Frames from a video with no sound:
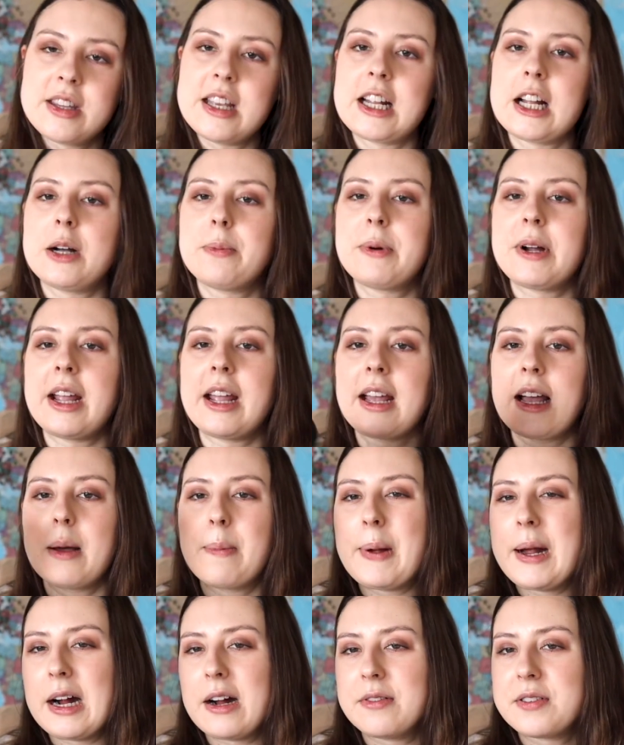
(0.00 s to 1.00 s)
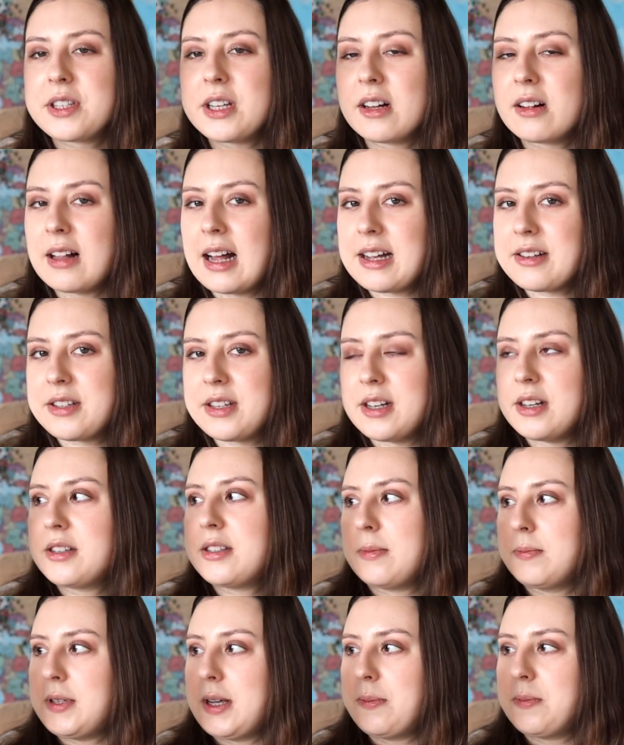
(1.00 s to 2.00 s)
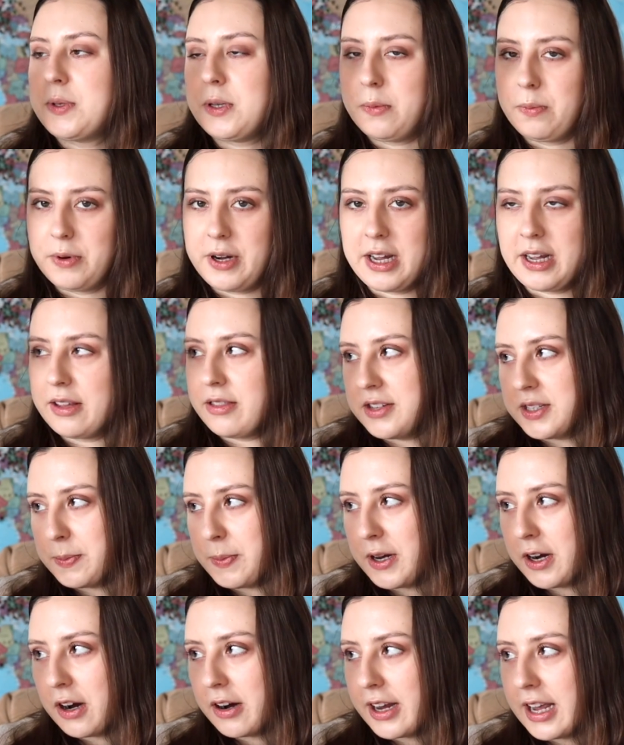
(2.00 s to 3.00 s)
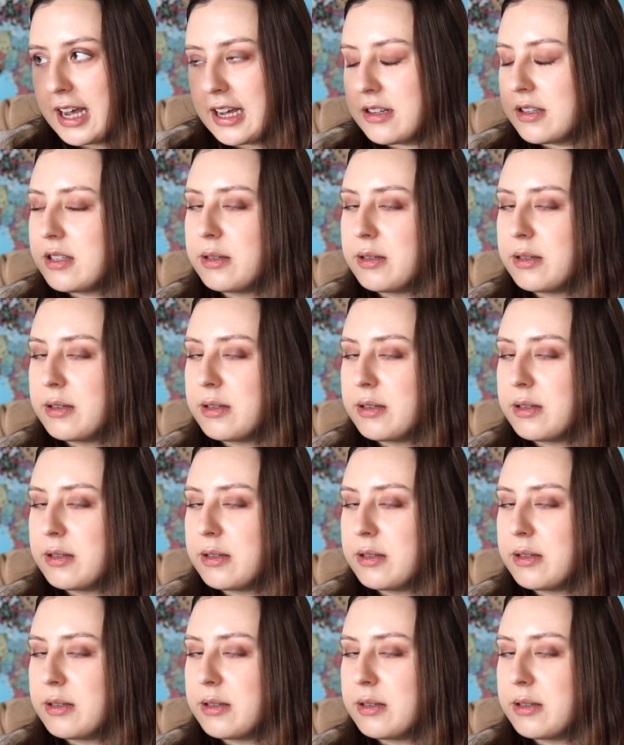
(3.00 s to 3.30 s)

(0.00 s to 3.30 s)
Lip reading: Then I'll bring a pair of sunglasses. Sometimes I'll bring this bigger case.